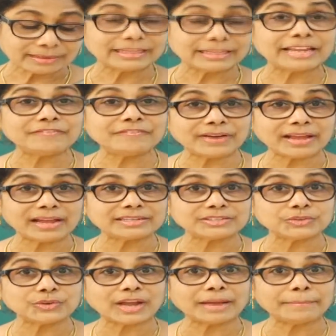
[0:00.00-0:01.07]
then
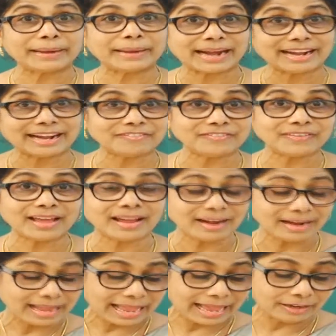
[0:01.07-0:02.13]
flowers you have banana flower
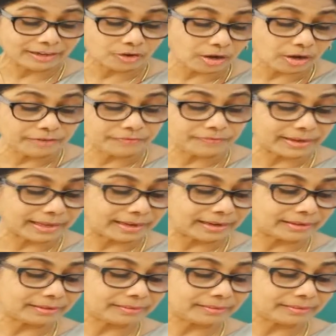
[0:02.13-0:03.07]
and cauliflower.